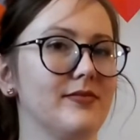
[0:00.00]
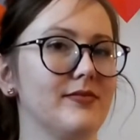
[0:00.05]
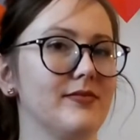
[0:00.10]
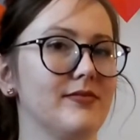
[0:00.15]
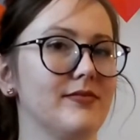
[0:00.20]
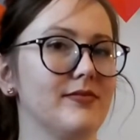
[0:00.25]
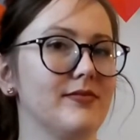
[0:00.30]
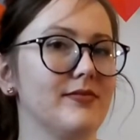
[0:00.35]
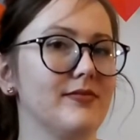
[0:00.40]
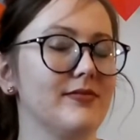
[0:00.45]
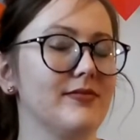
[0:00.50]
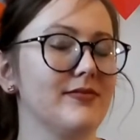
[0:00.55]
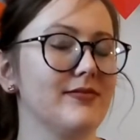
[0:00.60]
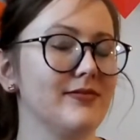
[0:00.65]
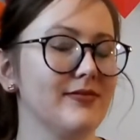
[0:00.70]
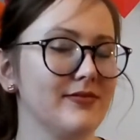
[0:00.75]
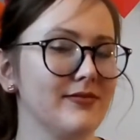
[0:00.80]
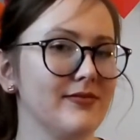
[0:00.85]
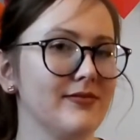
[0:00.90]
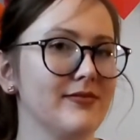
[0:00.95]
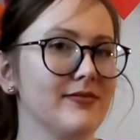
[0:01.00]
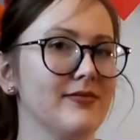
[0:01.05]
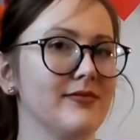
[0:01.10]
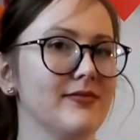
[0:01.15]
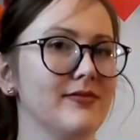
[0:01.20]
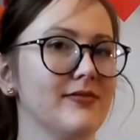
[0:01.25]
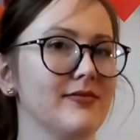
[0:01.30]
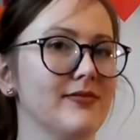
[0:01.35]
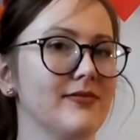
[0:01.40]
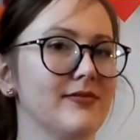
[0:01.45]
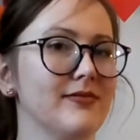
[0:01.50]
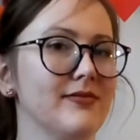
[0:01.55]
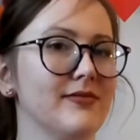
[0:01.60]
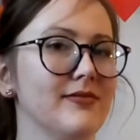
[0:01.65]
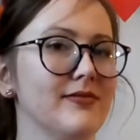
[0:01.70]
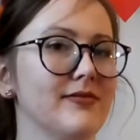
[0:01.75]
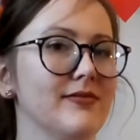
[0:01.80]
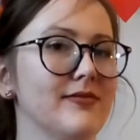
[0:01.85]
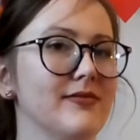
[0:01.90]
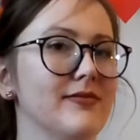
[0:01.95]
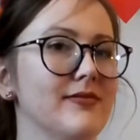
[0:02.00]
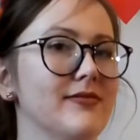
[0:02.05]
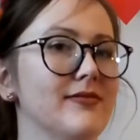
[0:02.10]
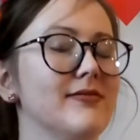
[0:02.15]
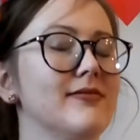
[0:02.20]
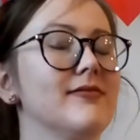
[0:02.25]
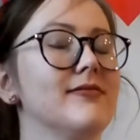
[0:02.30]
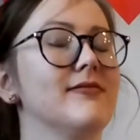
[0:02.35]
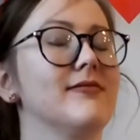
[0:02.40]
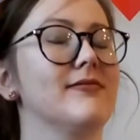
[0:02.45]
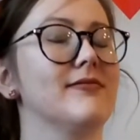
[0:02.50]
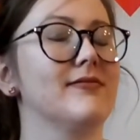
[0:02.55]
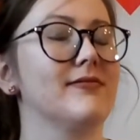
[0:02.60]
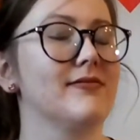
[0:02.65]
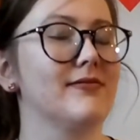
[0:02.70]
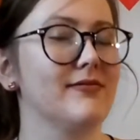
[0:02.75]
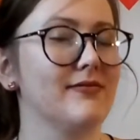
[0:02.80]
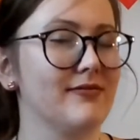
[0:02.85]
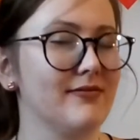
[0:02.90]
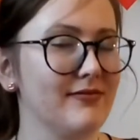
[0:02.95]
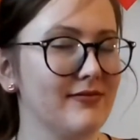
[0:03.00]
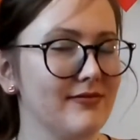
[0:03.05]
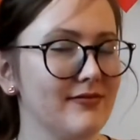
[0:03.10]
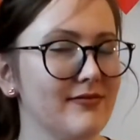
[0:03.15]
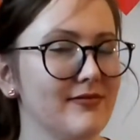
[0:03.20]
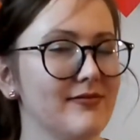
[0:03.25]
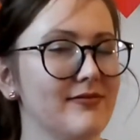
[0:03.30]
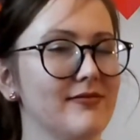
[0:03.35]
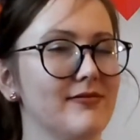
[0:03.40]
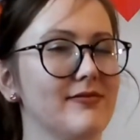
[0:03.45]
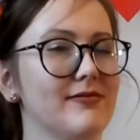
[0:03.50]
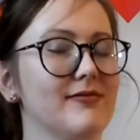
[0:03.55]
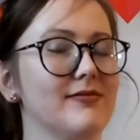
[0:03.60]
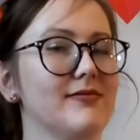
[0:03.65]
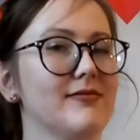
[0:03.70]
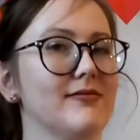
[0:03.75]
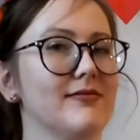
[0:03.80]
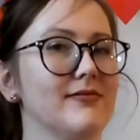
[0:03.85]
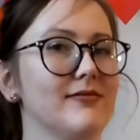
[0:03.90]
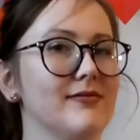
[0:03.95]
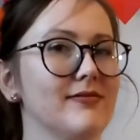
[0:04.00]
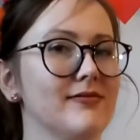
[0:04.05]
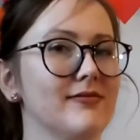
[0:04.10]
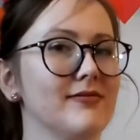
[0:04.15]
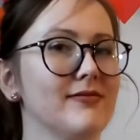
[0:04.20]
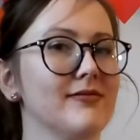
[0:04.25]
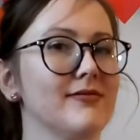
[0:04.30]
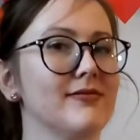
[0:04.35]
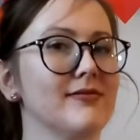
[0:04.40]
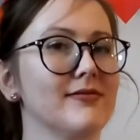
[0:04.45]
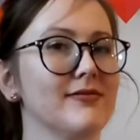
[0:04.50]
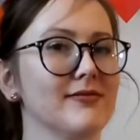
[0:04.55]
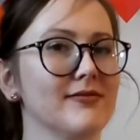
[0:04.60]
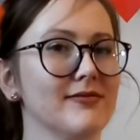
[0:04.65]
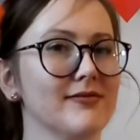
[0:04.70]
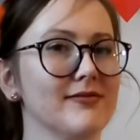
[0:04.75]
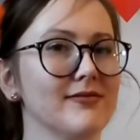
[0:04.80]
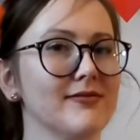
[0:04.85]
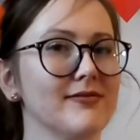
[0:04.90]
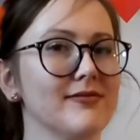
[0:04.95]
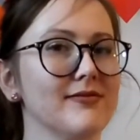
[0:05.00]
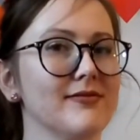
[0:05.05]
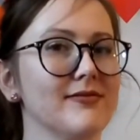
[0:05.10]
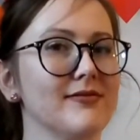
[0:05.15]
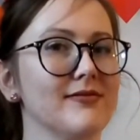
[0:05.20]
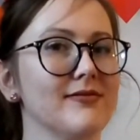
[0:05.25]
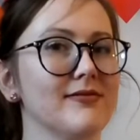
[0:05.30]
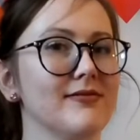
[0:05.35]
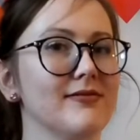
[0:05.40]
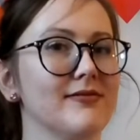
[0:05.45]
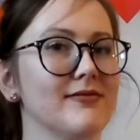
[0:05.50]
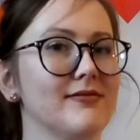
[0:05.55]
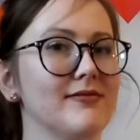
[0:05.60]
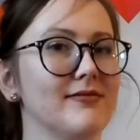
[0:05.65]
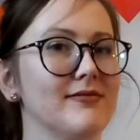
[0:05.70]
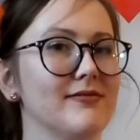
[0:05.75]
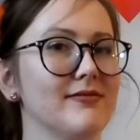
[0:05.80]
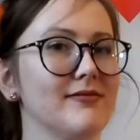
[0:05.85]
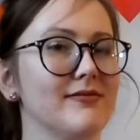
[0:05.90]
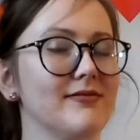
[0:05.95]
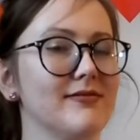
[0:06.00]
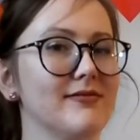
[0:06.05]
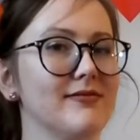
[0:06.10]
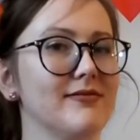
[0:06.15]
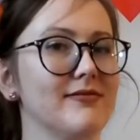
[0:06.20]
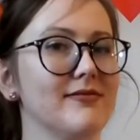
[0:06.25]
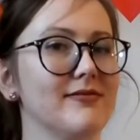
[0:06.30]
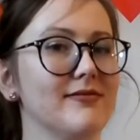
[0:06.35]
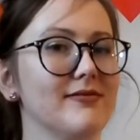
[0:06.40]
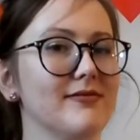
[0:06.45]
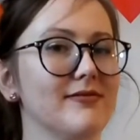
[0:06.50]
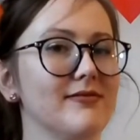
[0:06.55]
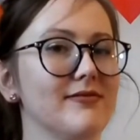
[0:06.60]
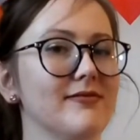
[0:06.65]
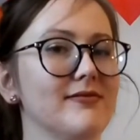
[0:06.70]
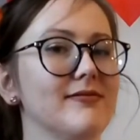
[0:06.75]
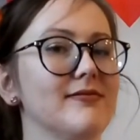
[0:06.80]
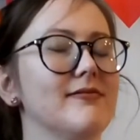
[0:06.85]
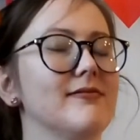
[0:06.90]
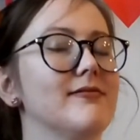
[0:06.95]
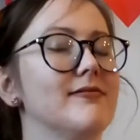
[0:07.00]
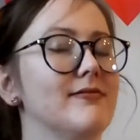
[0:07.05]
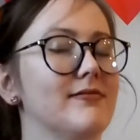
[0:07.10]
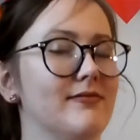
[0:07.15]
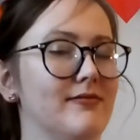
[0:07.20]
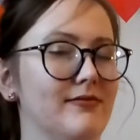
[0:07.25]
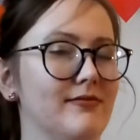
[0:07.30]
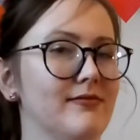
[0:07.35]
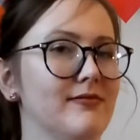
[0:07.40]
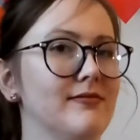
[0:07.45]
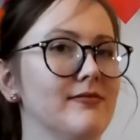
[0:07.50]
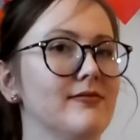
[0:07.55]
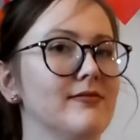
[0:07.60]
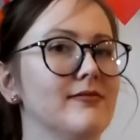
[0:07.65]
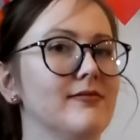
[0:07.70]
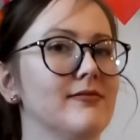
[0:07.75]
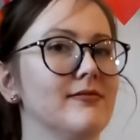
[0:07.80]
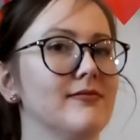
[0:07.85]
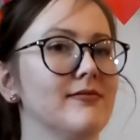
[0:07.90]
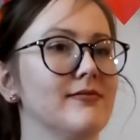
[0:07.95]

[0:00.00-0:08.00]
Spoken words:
This person isn't speaking.